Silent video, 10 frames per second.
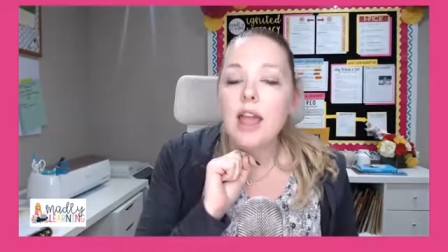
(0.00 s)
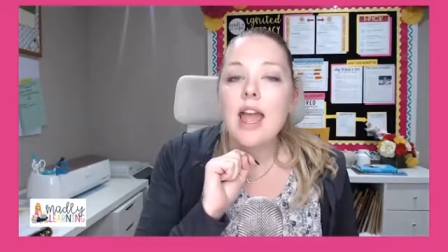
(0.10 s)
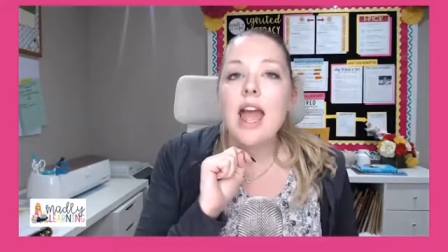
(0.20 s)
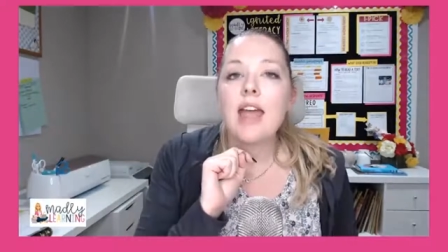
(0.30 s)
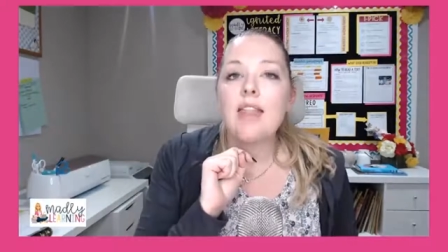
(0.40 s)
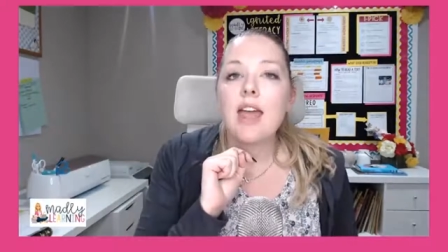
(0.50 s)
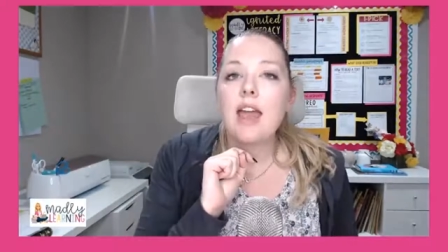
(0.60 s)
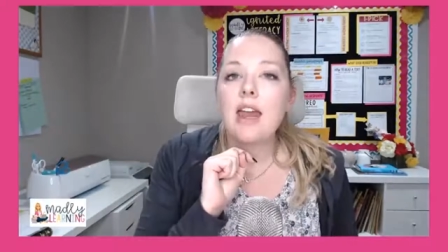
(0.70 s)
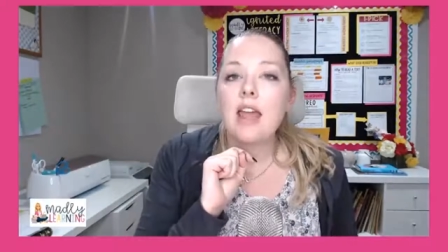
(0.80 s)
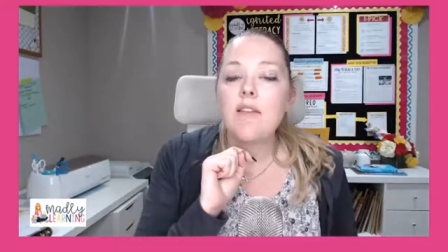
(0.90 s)
And
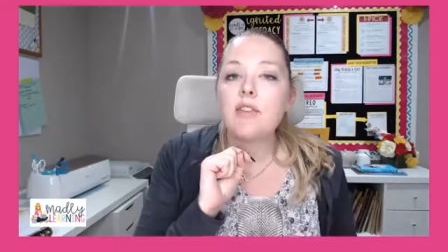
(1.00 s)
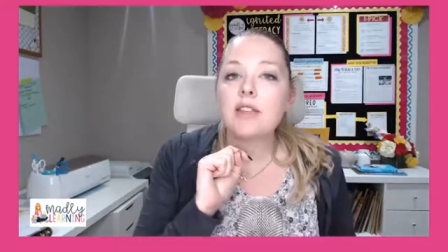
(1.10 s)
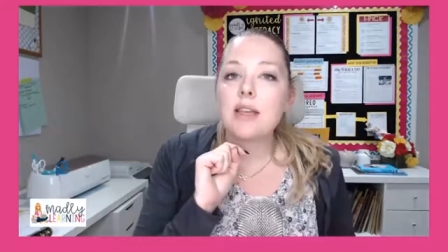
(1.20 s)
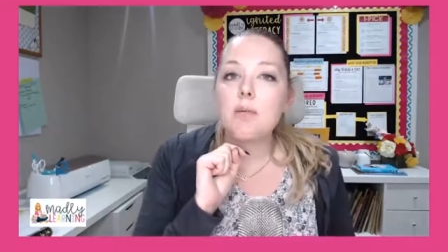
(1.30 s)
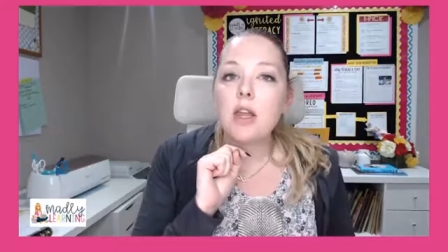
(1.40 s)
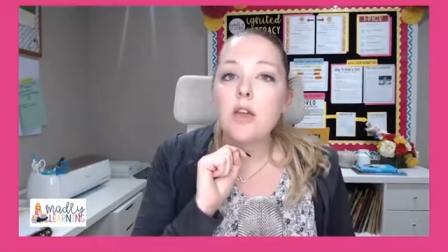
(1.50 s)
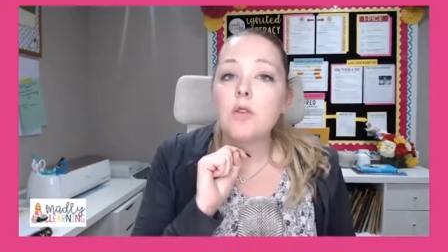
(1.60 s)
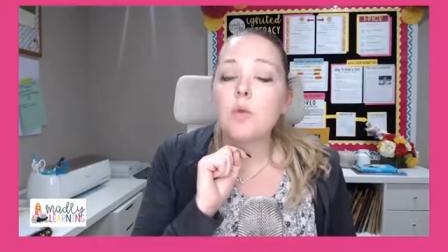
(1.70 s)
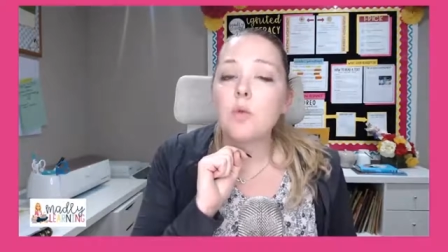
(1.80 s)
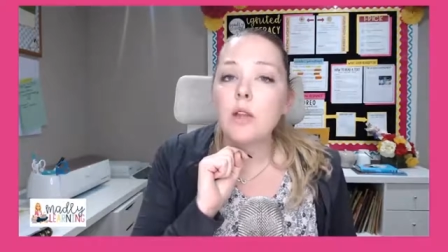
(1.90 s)
then if somebody
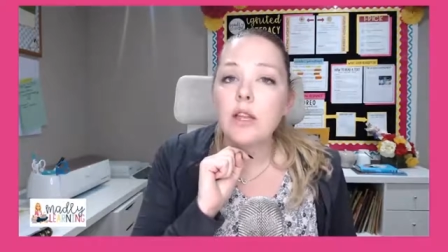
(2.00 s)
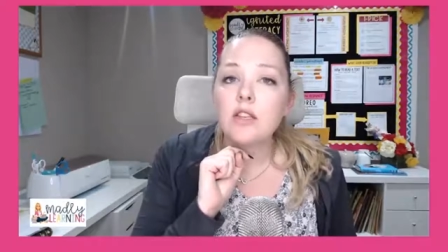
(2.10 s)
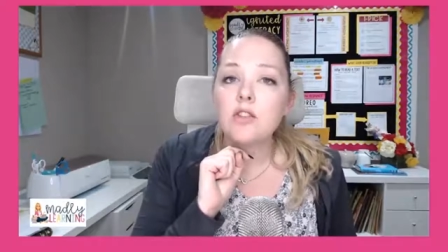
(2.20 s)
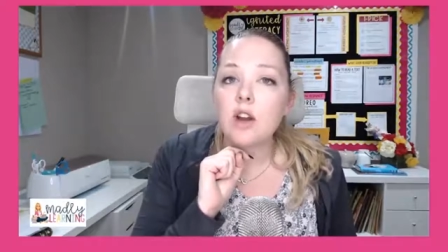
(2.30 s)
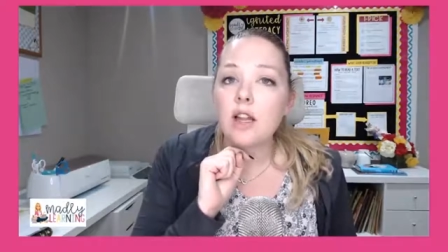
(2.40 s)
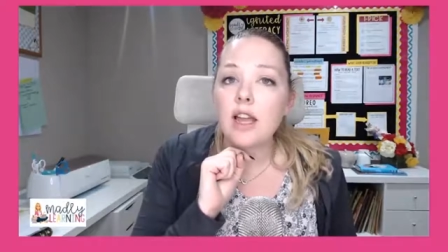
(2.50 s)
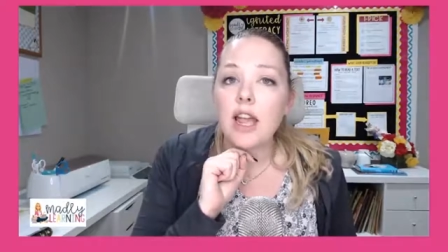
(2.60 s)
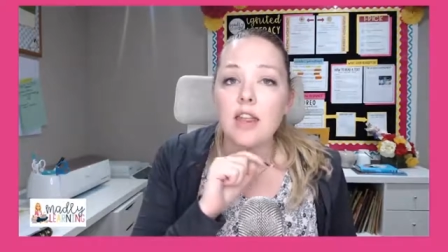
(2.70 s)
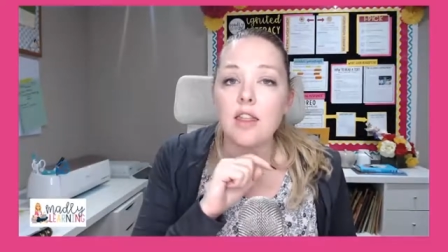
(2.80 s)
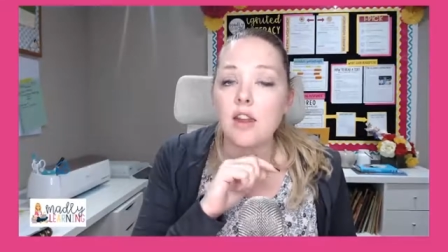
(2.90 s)
who's really struggling
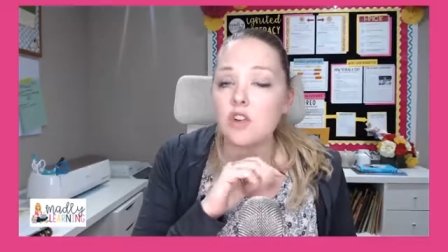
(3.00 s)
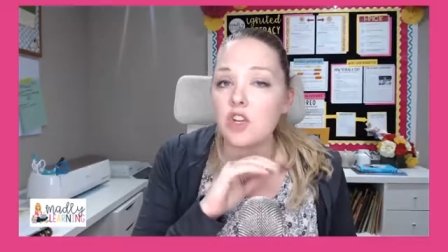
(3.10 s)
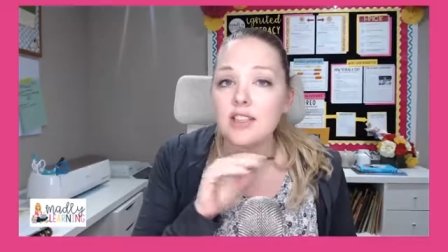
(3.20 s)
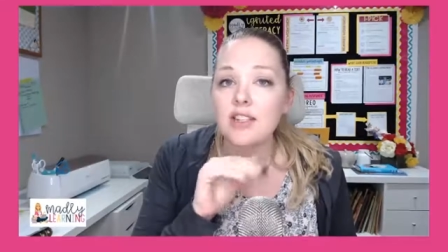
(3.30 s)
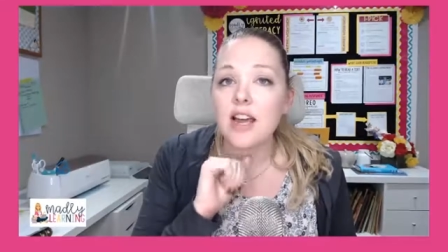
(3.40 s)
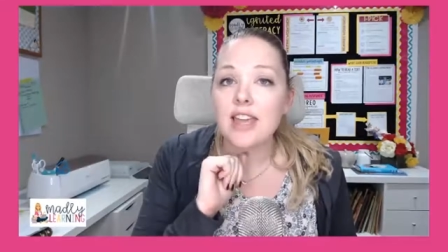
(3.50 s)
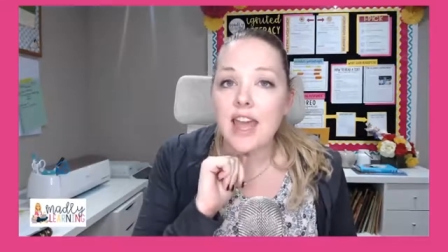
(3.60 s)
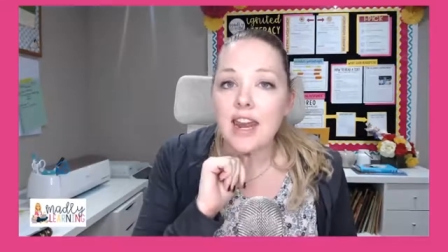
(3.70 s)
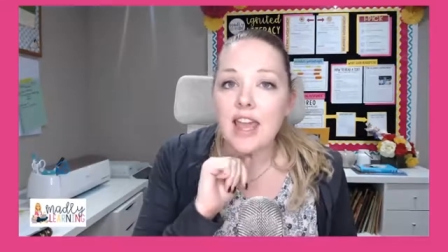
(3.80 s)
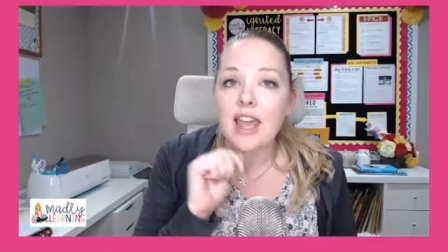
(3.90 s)
and they're just not
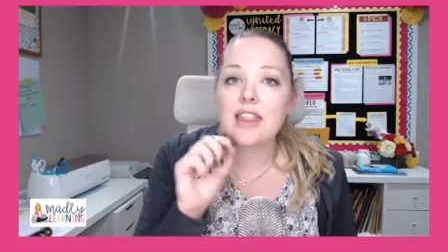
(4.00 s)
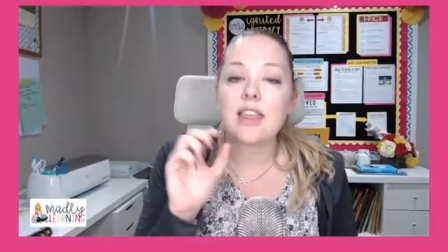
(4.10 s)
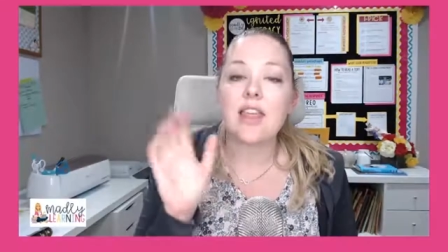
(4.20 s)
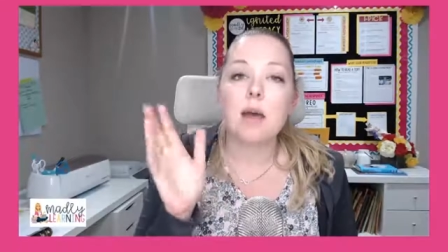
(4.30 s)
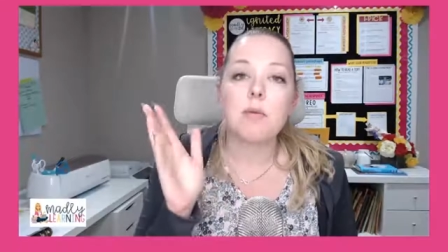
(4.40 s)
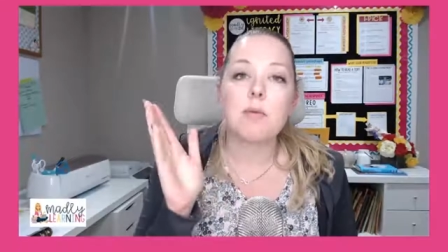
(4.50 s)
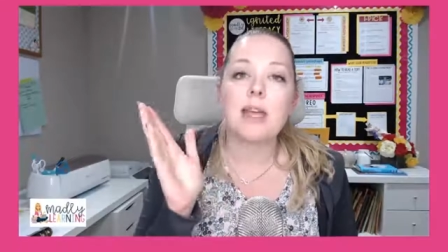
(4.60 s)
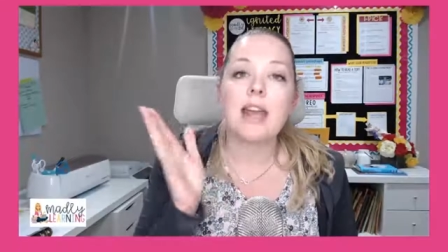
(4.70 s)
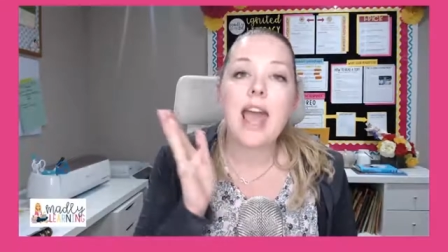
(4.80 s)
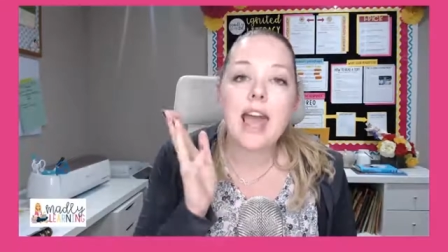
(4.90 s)
getting it, then that would be
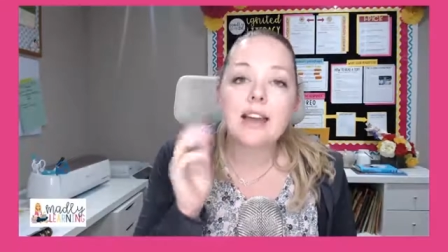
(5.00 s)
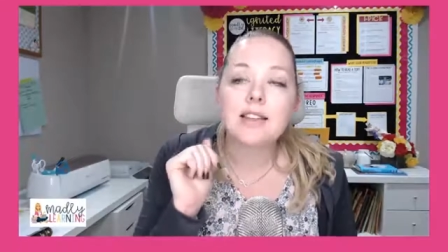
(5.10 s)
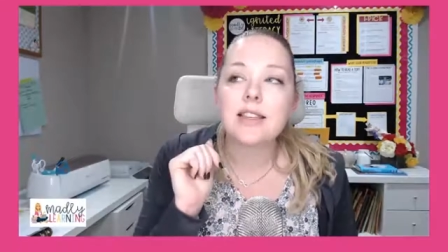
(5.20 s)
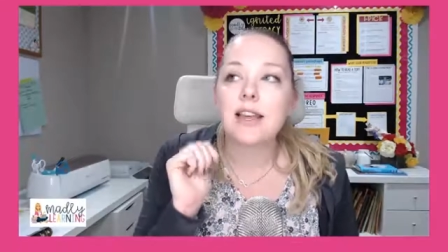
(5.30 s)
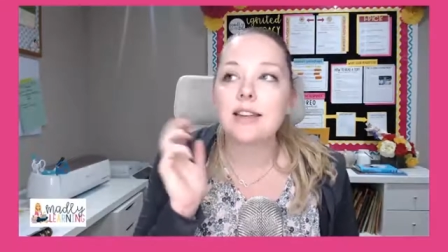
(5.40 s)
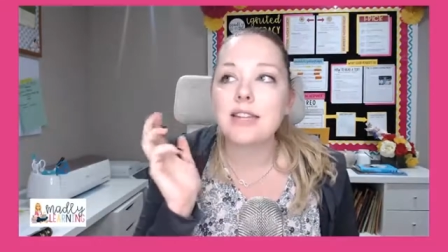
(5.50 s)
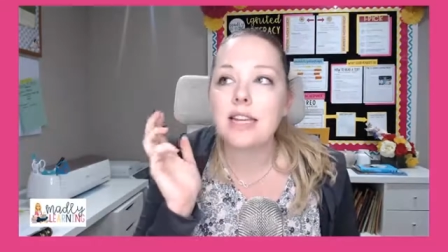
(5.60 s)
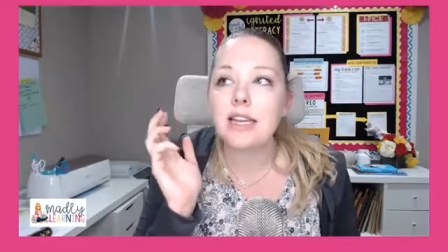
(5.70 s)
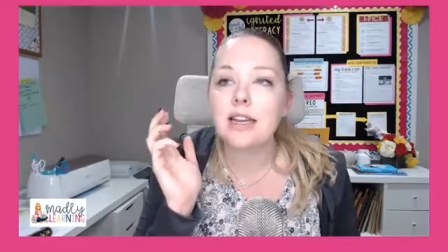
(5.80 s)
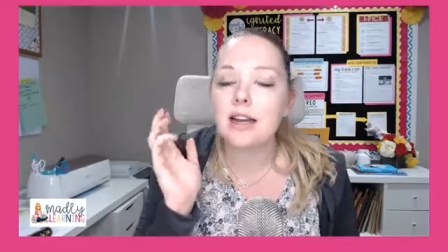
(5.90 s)
an X, a
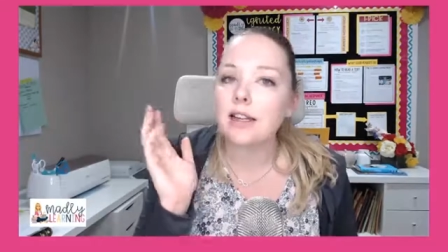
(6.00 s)
D,